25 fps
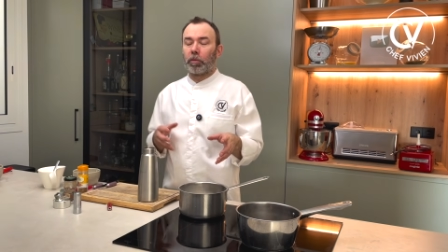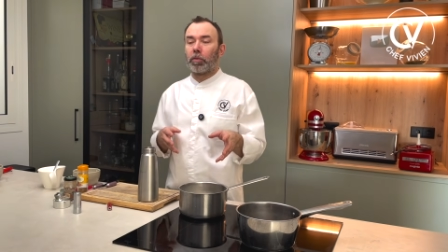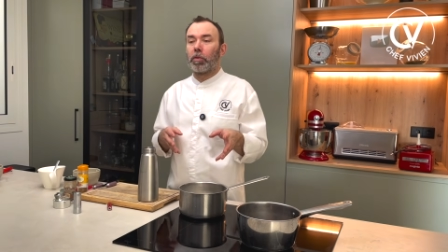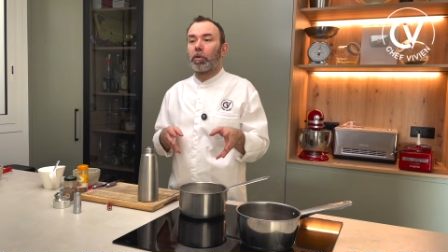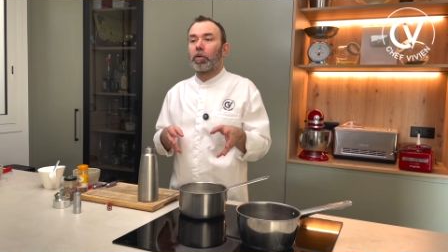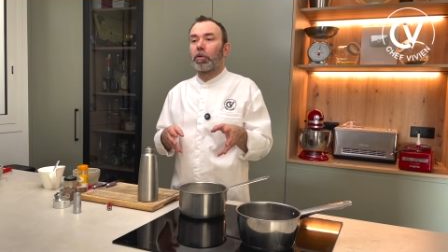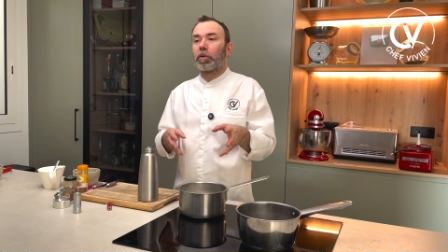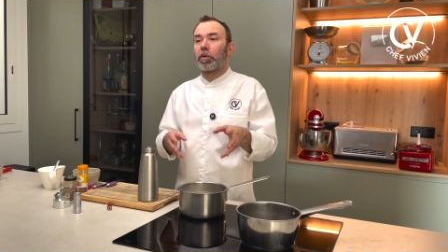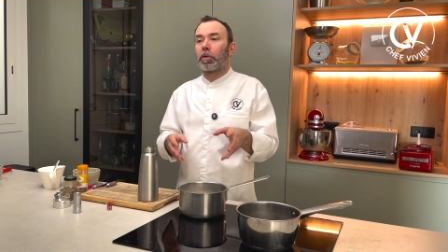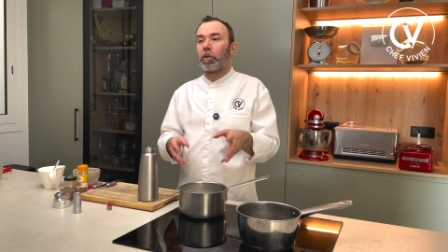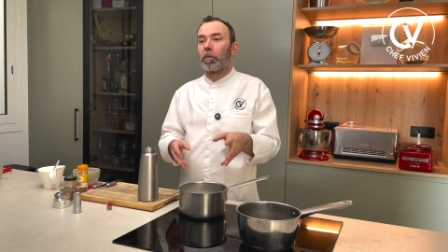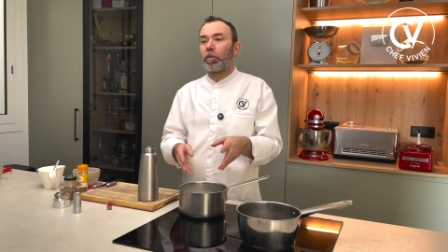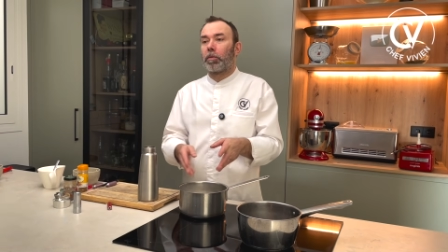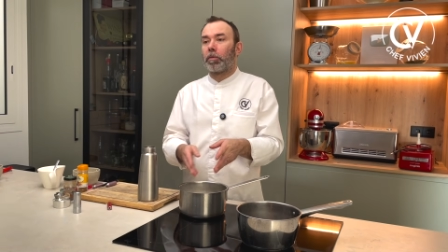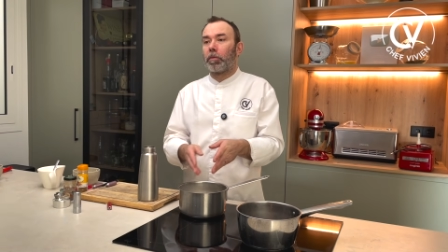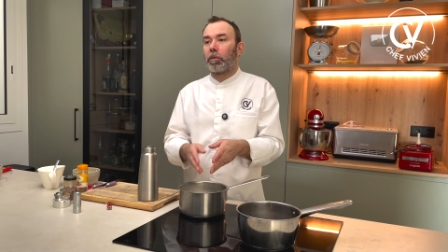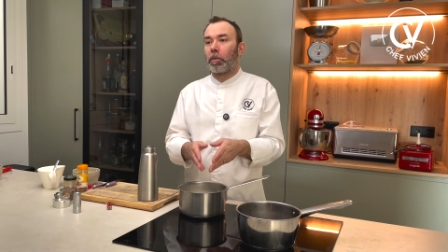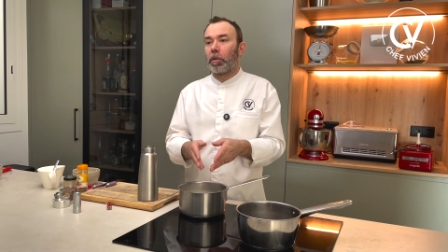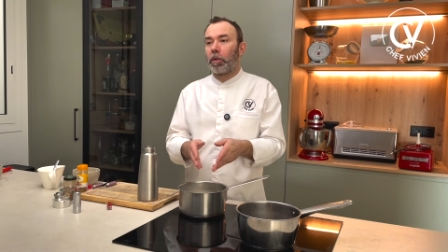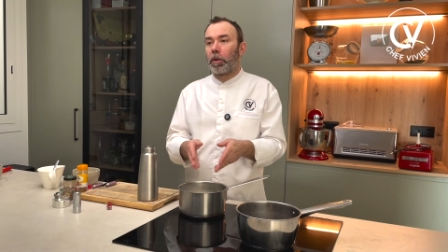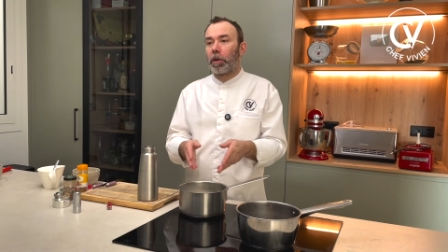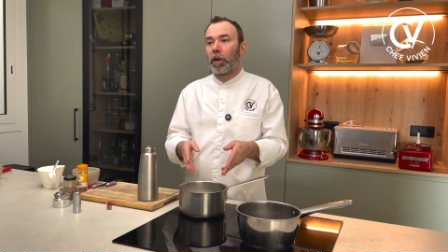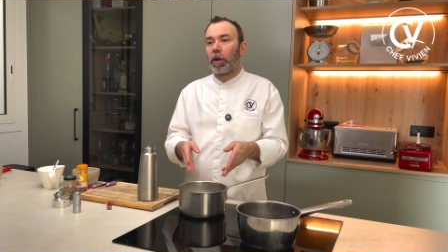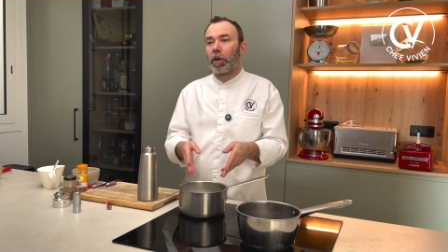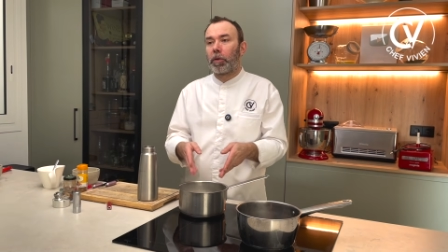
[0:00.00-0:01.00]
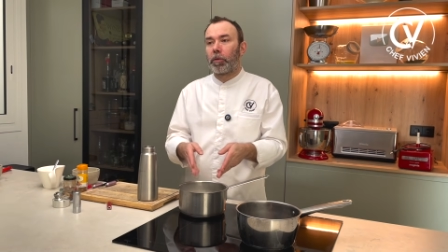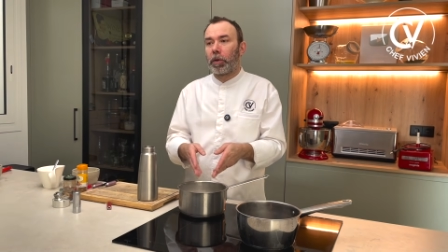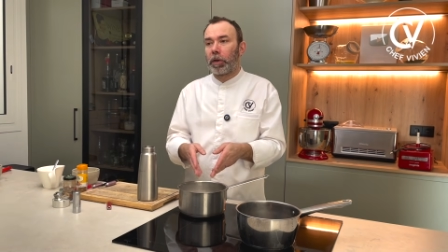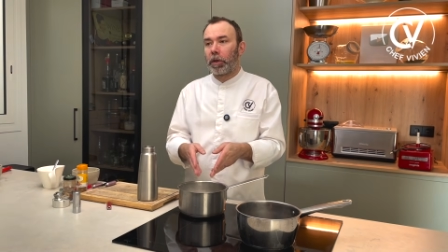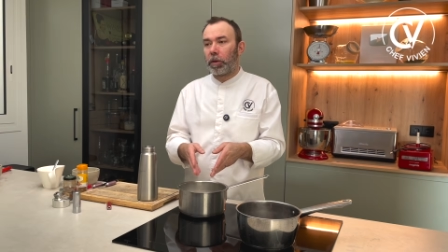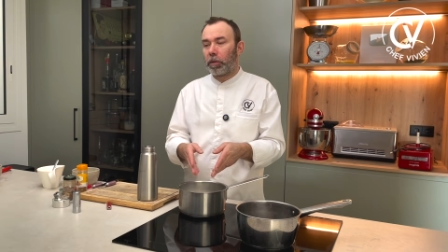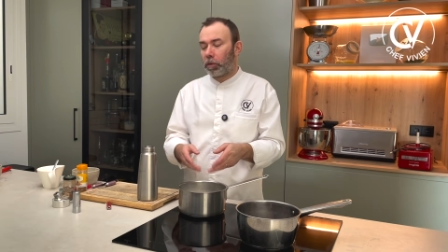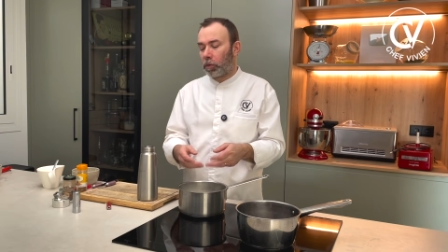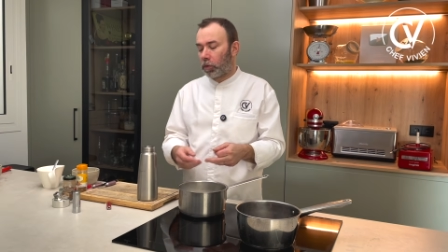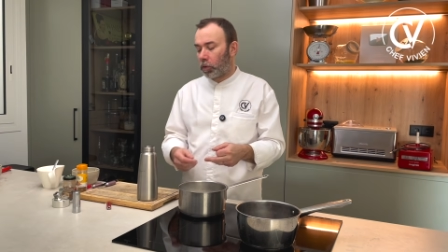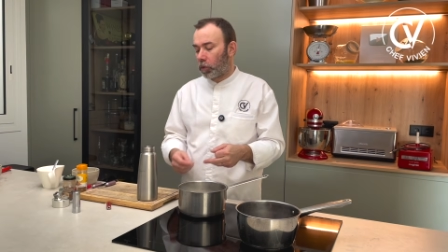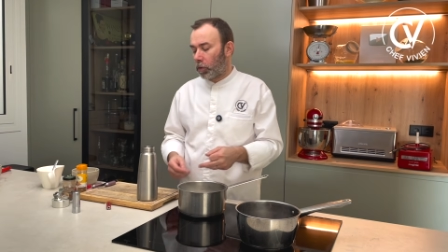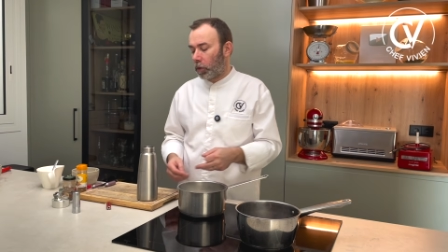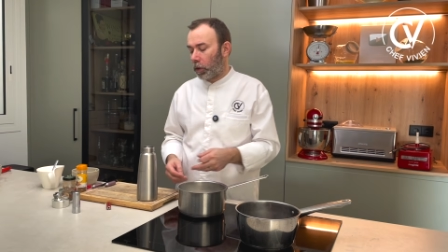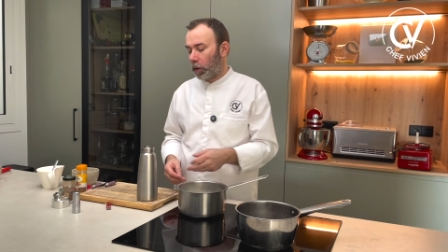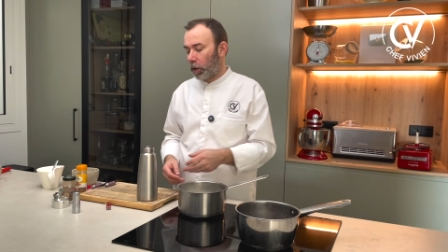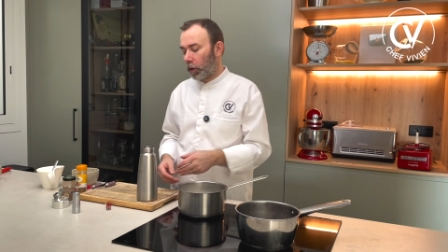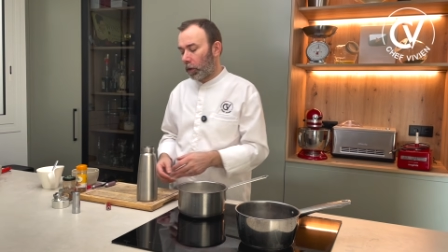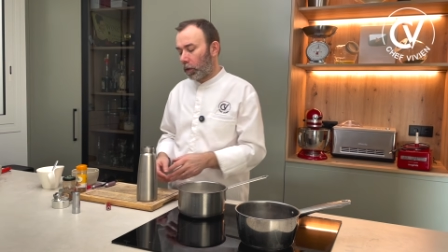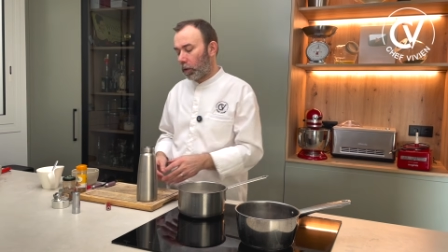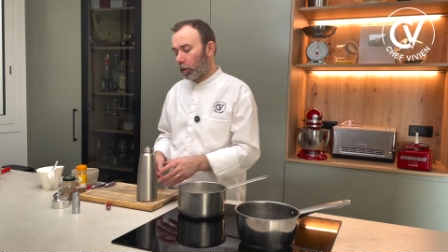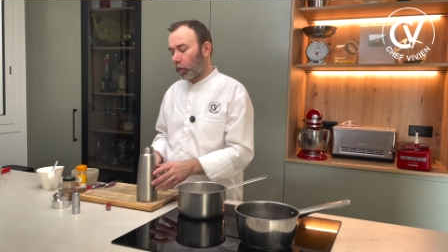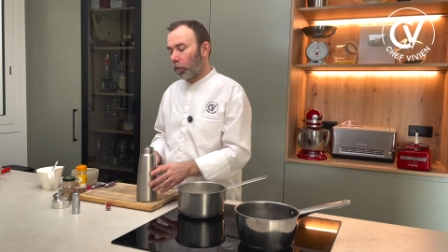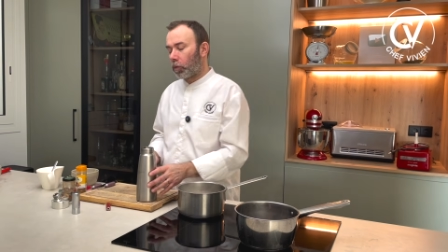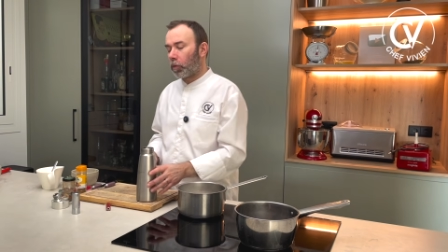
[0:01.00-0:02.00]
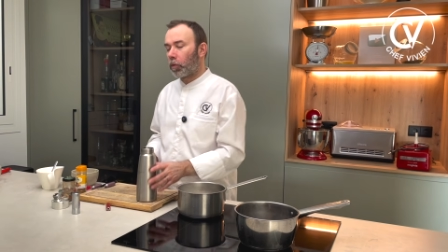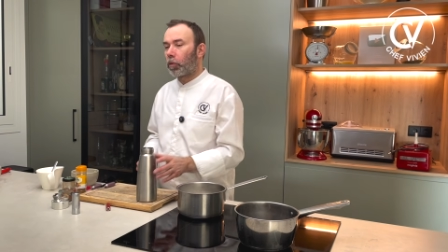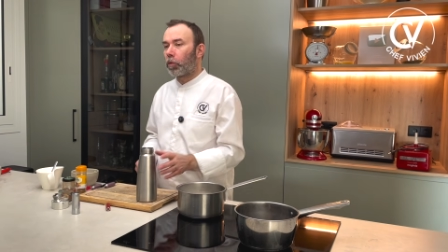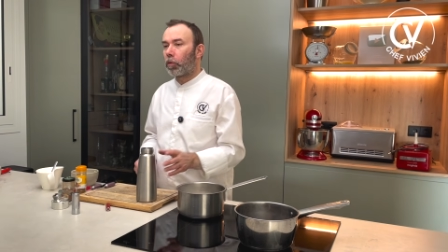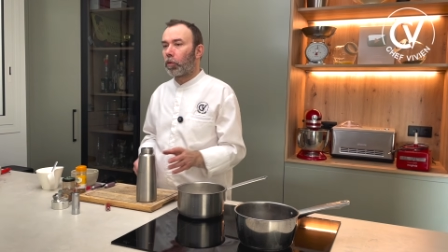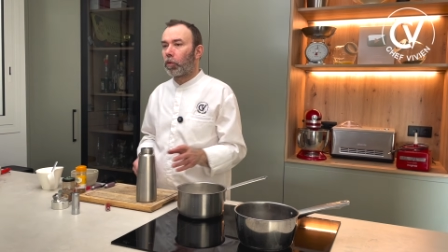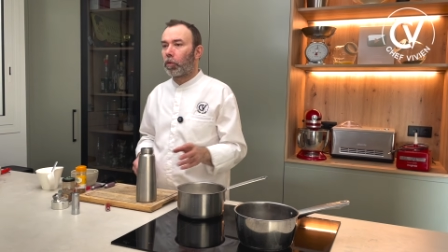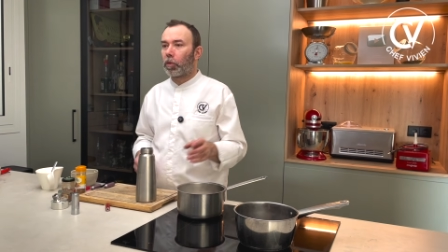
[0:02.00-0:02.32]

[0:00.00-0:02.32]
some liquid usually, or